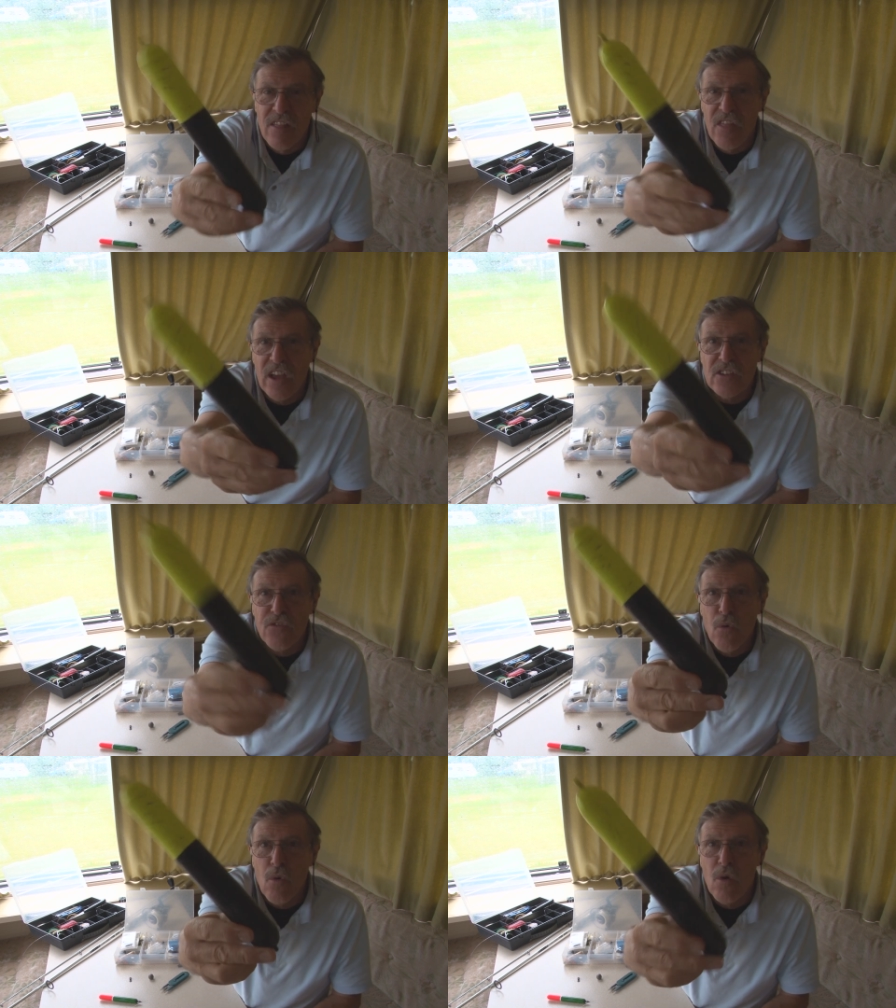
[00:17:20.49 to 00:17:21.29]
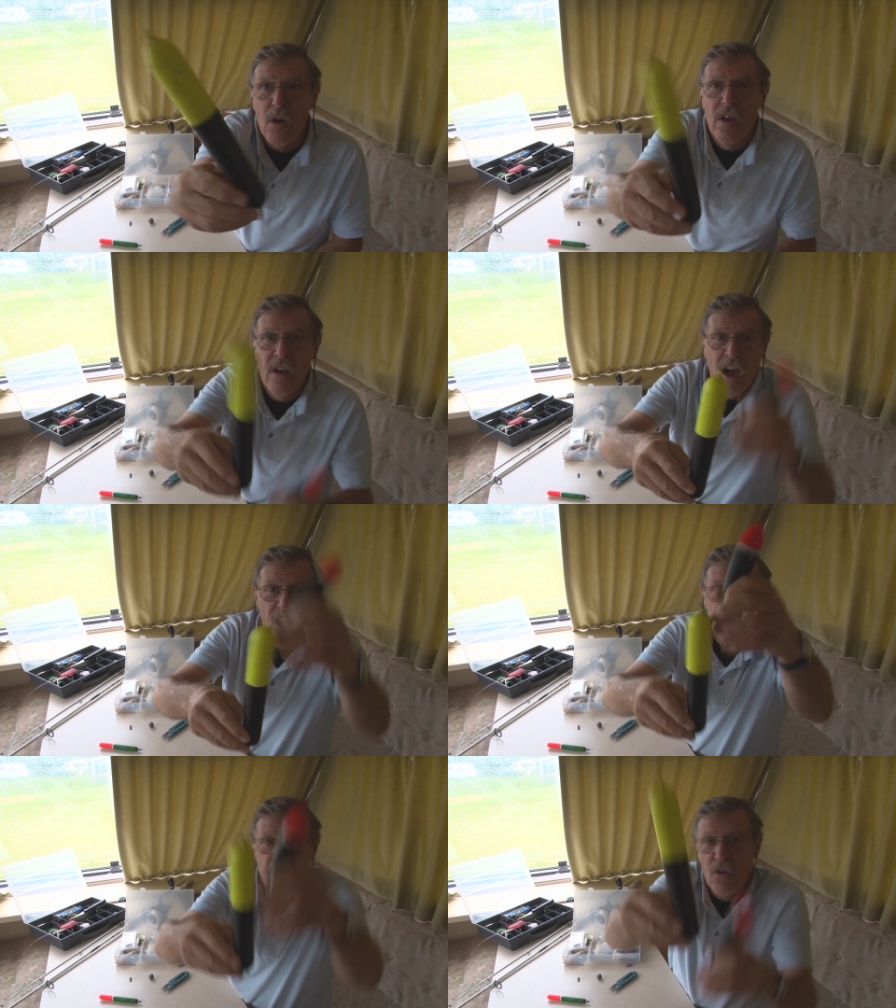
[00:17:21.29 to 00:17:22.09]
That's for a
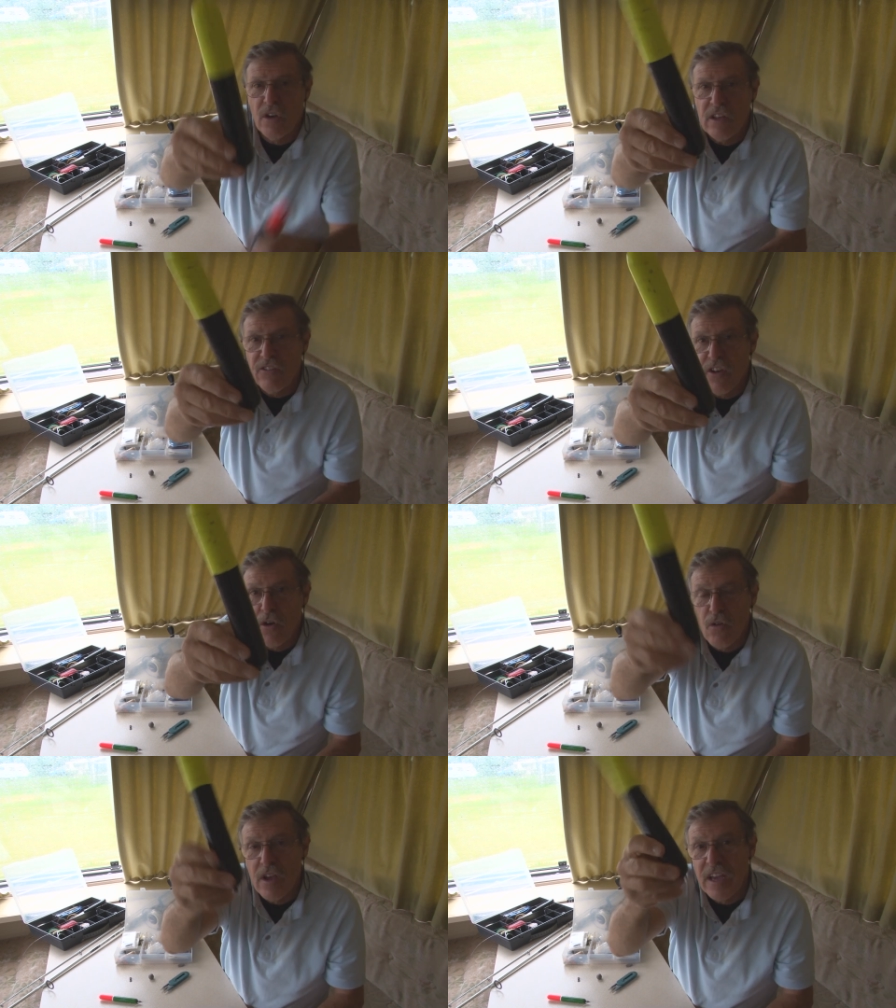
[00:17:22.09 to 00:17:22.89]
sliding float